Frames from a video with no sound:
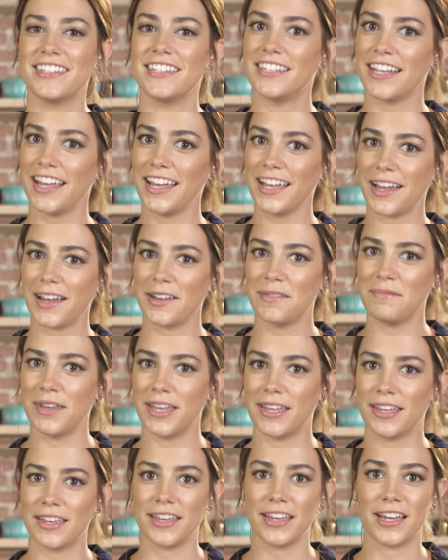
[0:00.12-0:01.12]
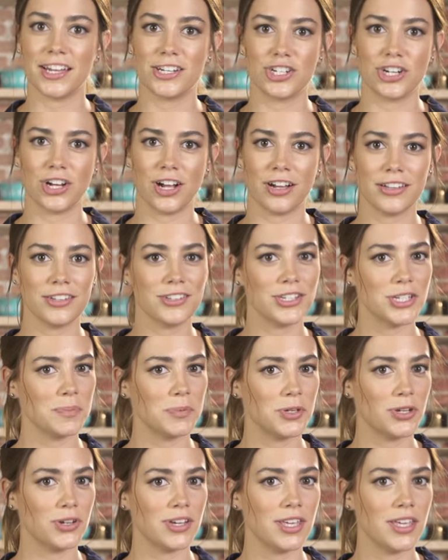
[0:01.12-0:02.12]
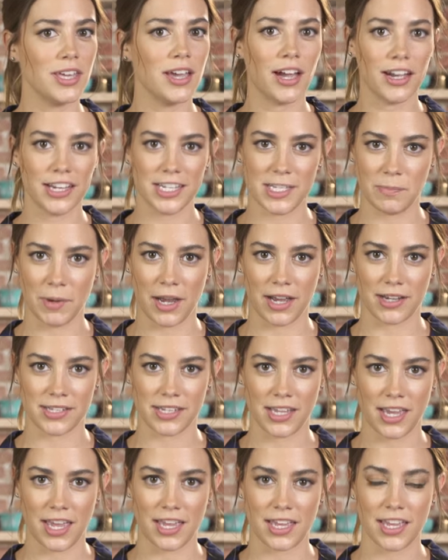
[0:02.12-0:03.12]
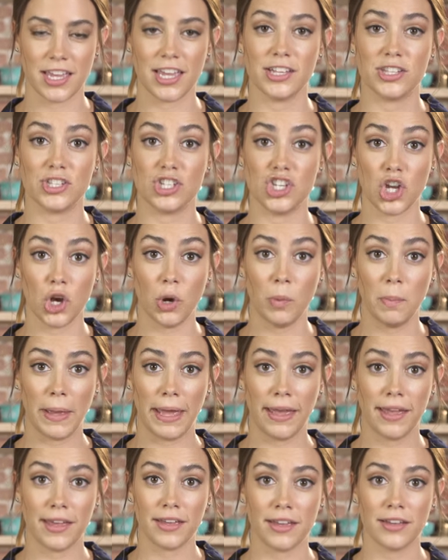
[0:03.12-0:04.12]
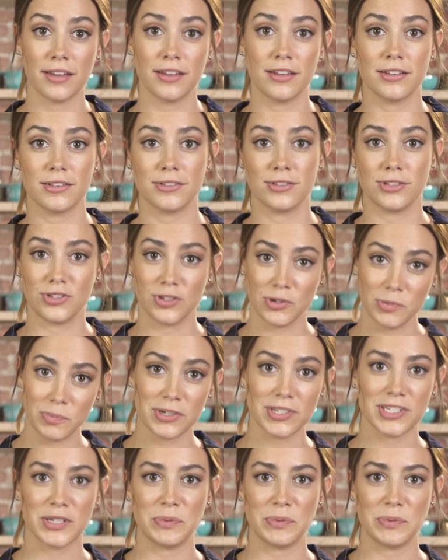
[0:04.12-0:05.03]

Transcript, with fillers: Today I'm making a chocolate chip cookie icebox cake. It's no bake, super